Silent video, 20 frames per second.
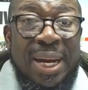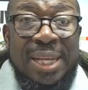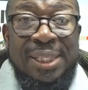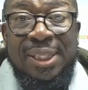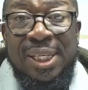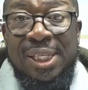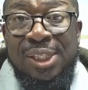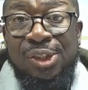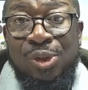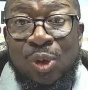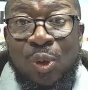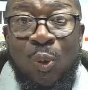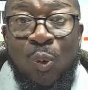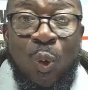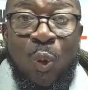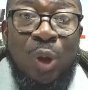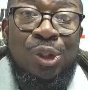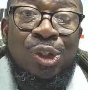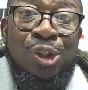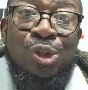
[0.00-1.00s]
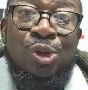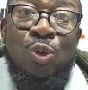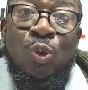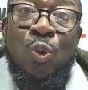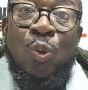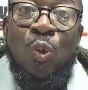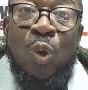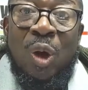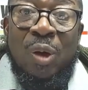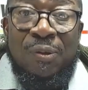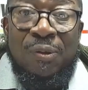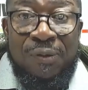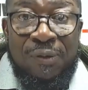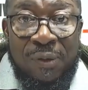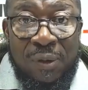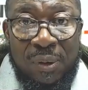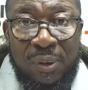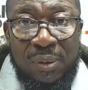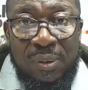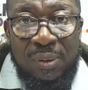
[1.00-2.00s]
say it's not what you work
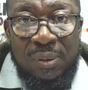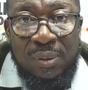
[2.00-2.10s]
for,